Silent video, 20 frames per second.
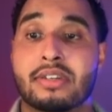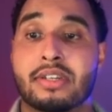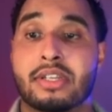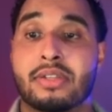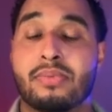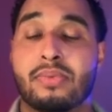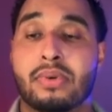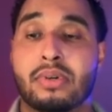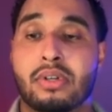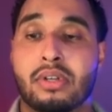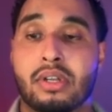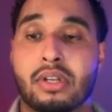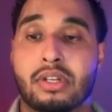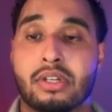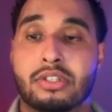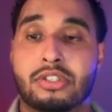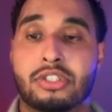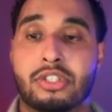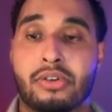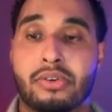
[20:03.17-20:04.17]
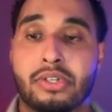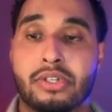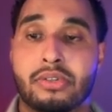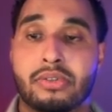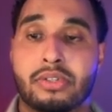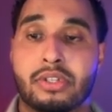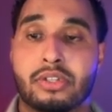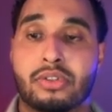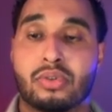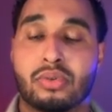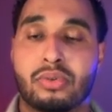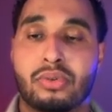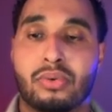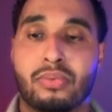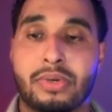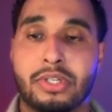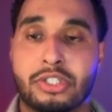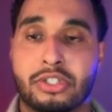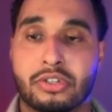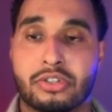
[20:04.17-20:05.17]
it will show you the tool we
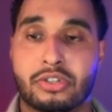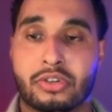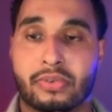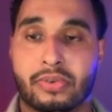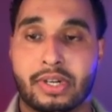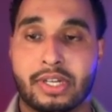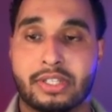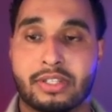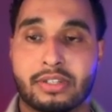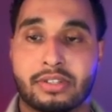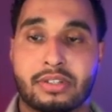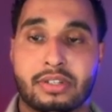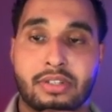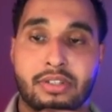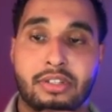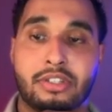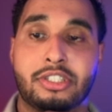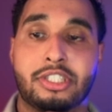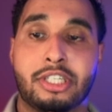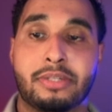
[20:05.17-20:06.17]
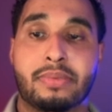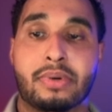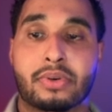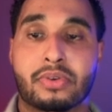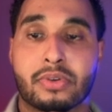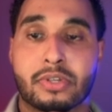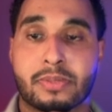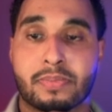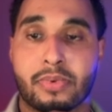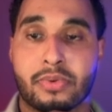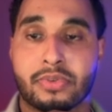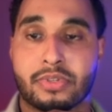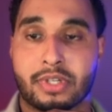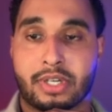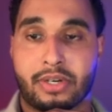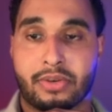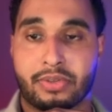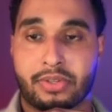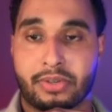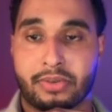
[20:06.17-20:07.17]
just created, the Gmail response
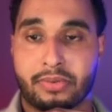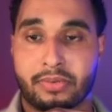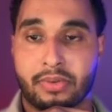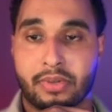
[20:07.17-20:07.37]
auto.